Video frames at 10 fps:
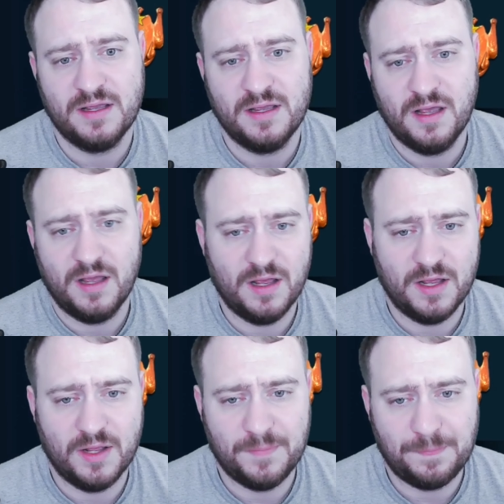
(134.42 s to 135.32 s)

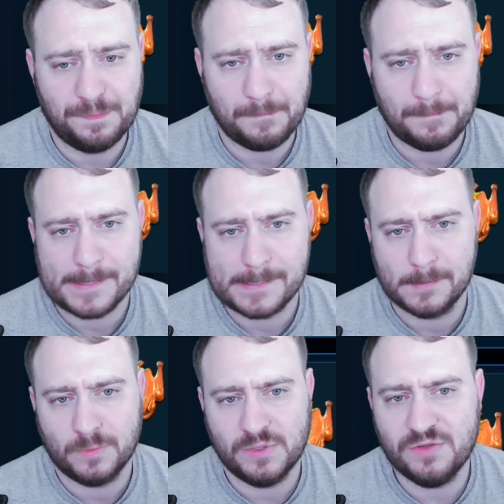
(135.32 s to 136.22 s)
there.
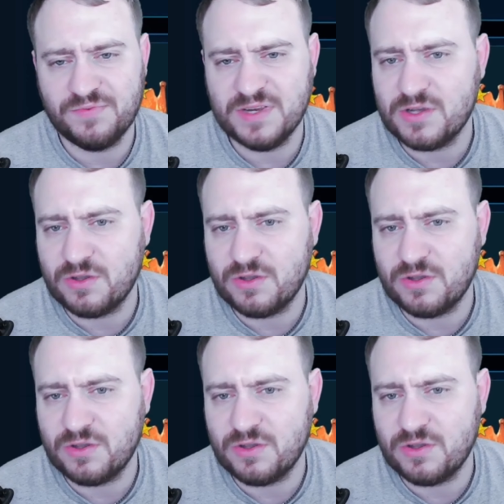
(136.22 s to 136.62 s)
Nothing